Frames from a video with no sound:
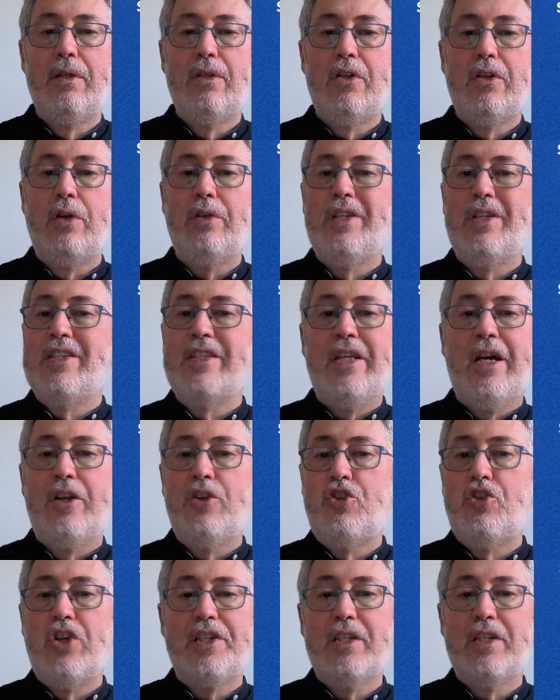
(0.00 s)
So this is
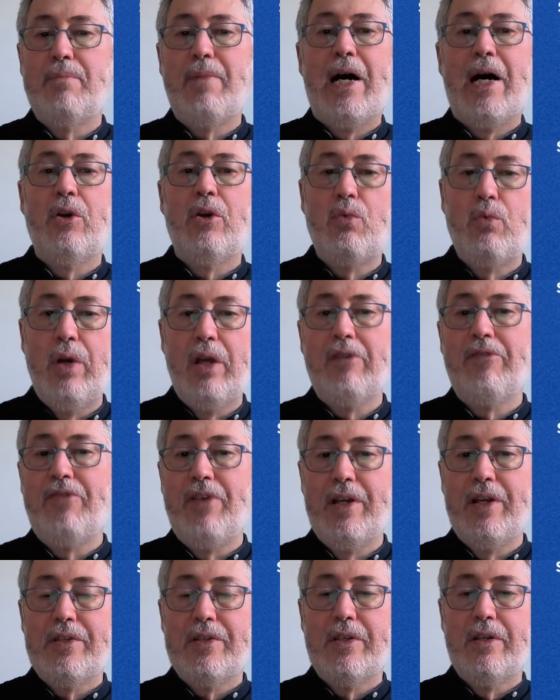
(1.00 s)
not just about a quick
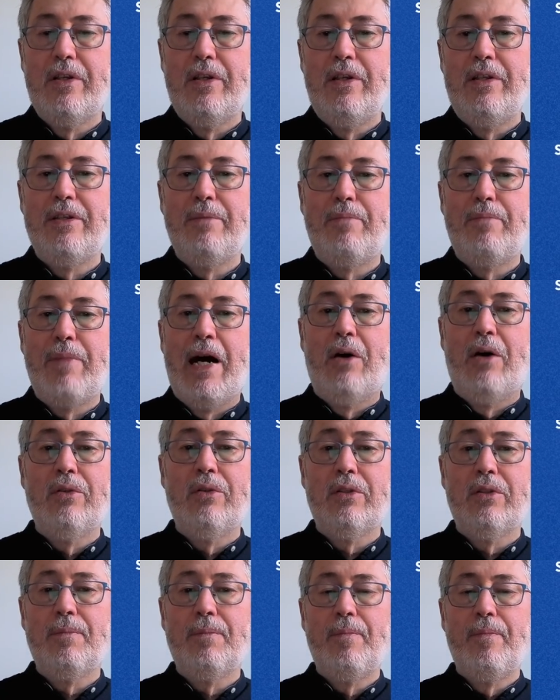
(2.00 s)
fix. It's
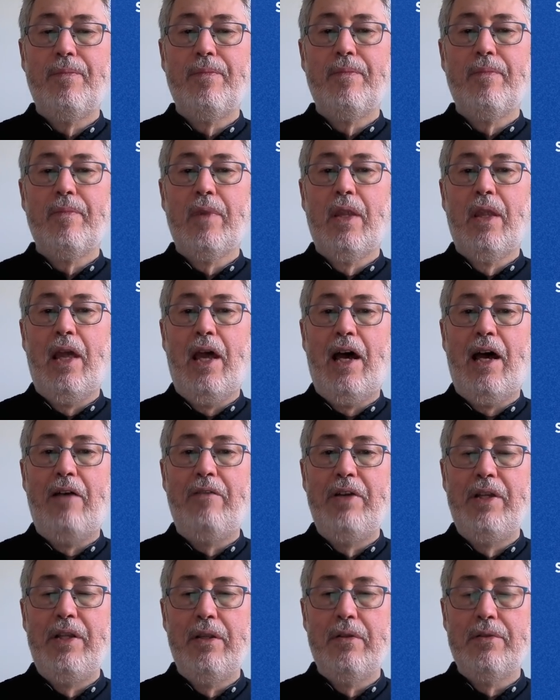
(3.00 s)
about
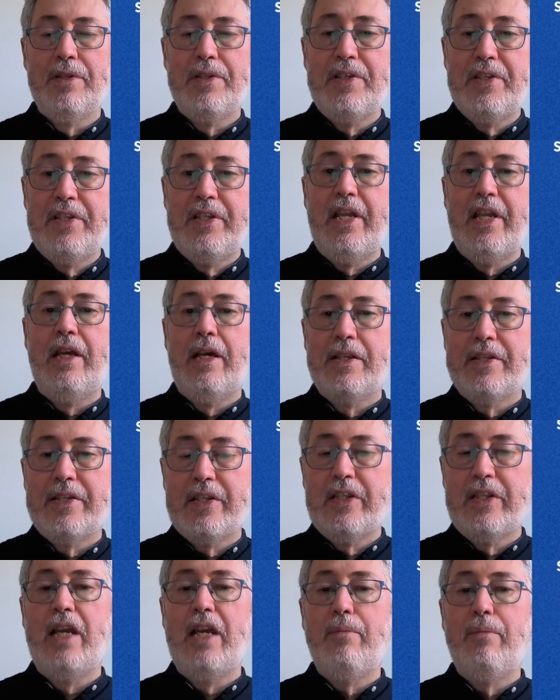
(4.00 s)
having a
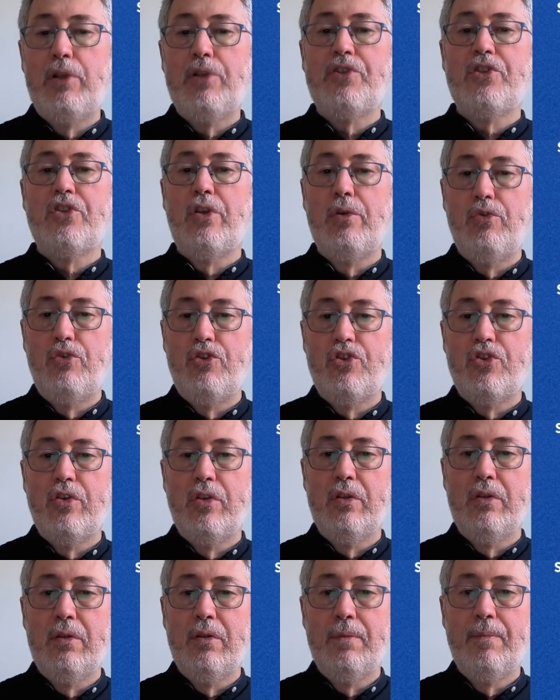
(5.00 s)
stable
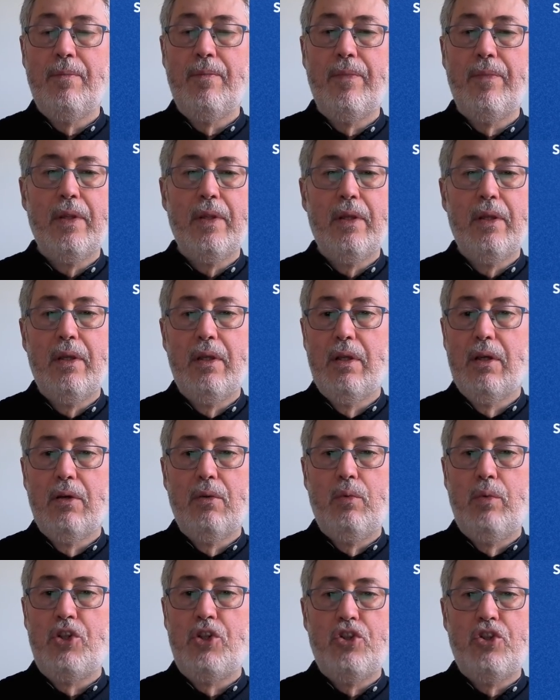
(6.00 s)
solution
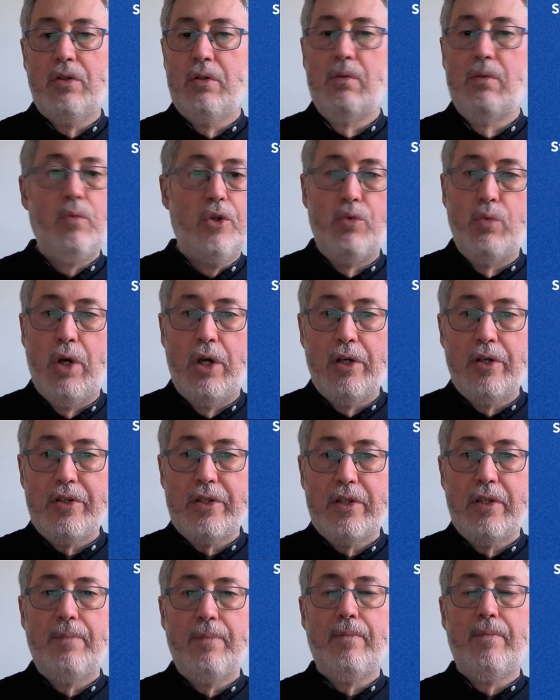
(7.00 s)
which
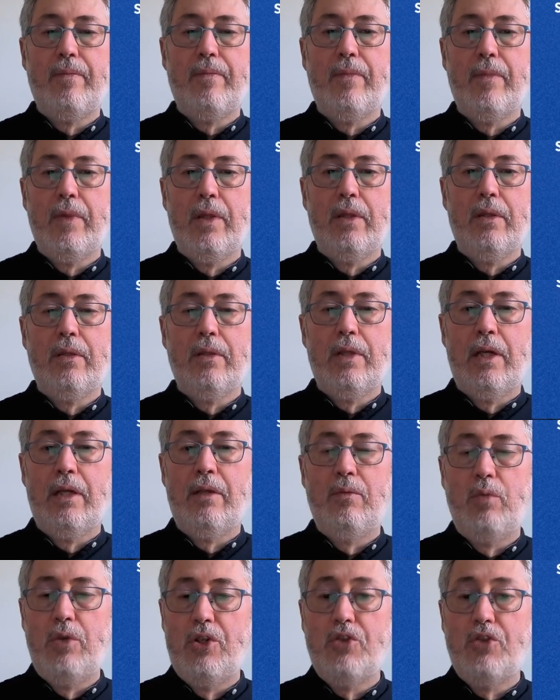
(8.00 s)
works
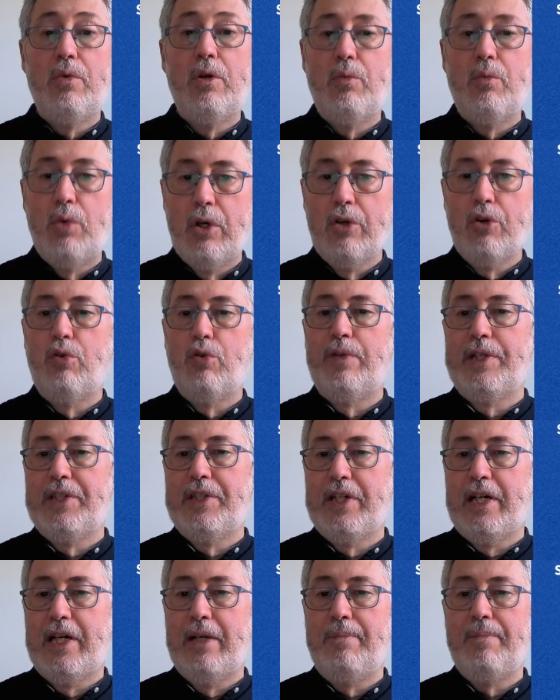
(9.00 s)
and which will work over
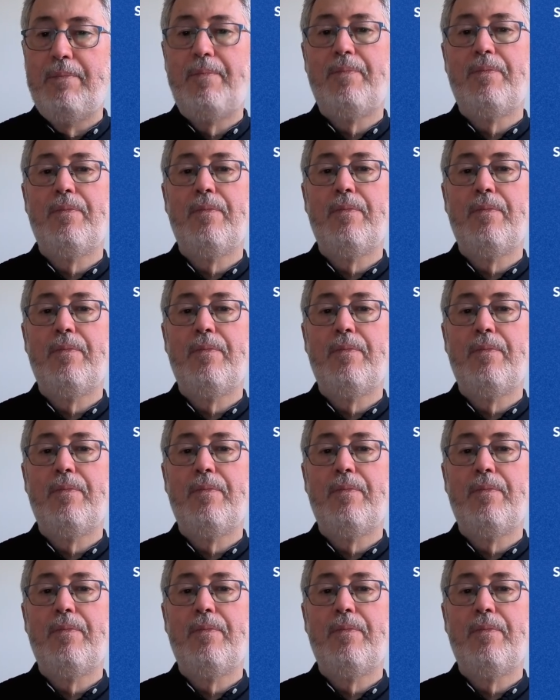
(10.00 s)
time.